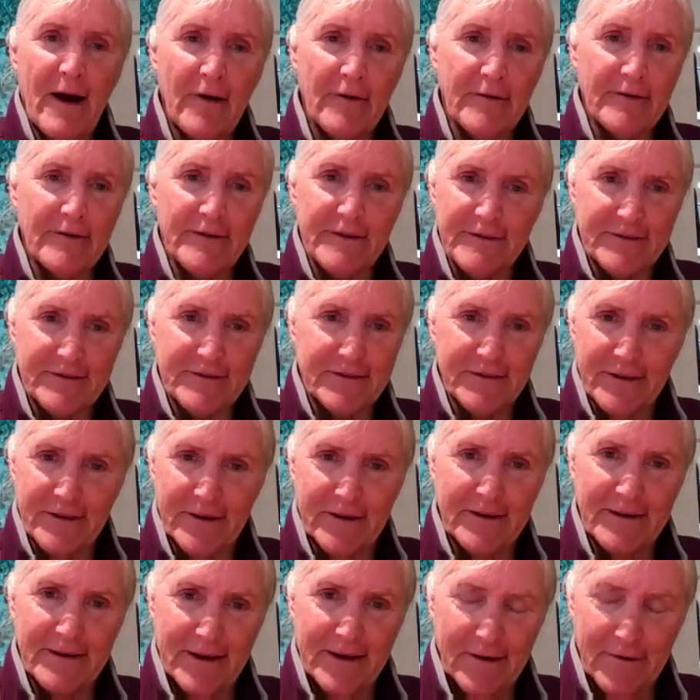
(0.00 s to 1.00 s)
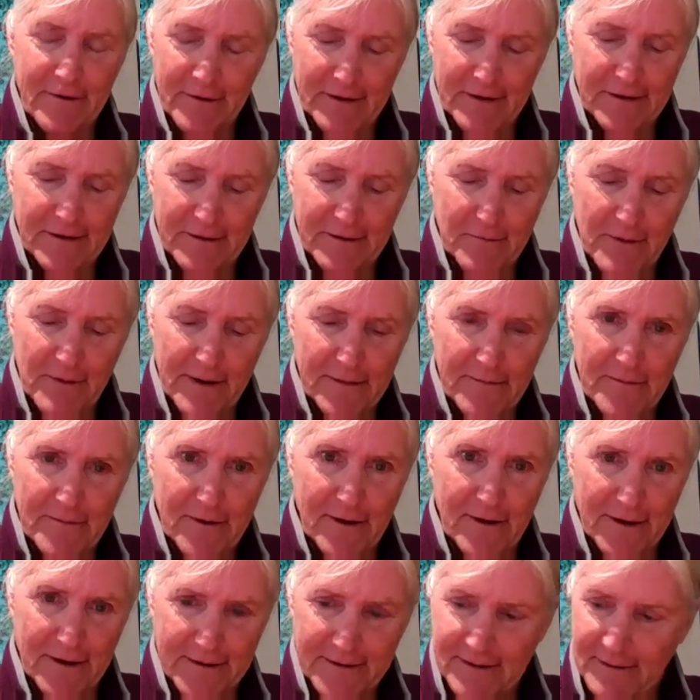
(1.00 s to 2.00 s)
the mountains and not out in the Red
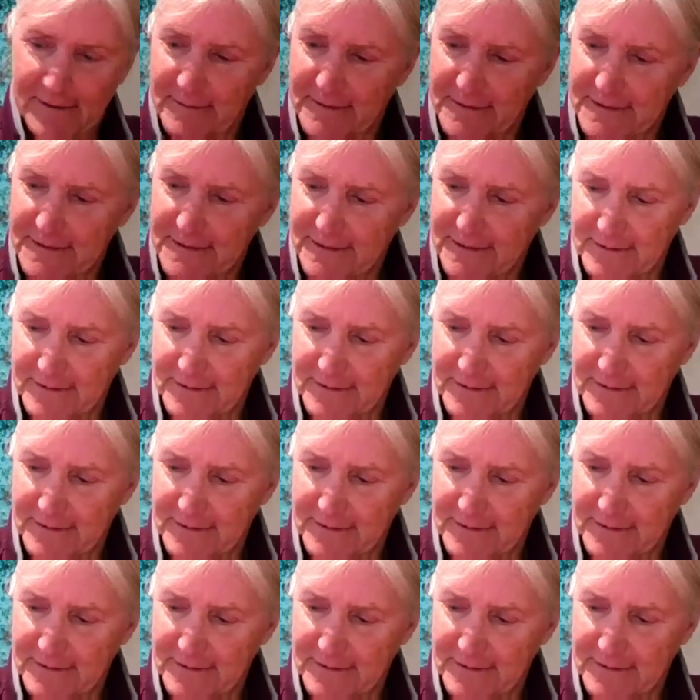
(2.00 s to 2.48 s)
Rocks. It was.